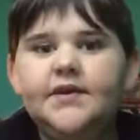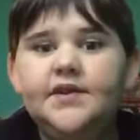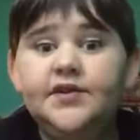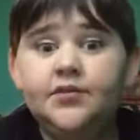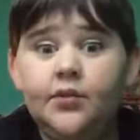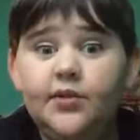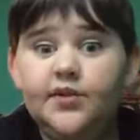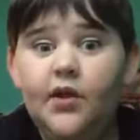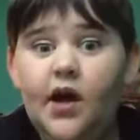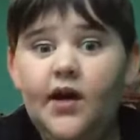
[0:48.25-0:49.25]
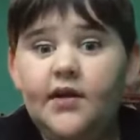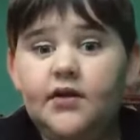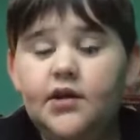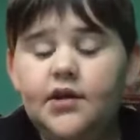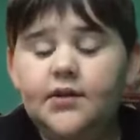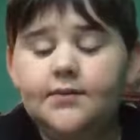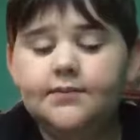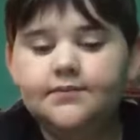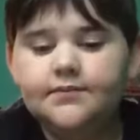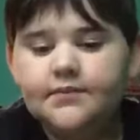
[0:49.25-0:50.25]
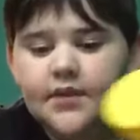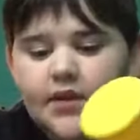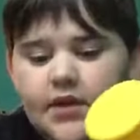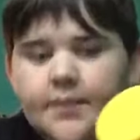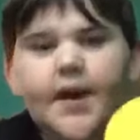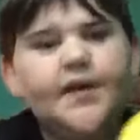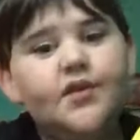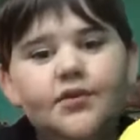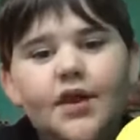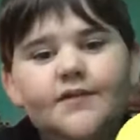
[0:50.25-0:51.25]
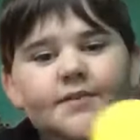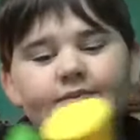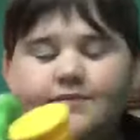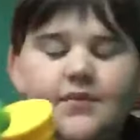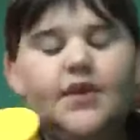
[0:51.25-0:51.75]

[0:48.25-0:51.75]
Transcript: He snores a lot. Um, but I still love him.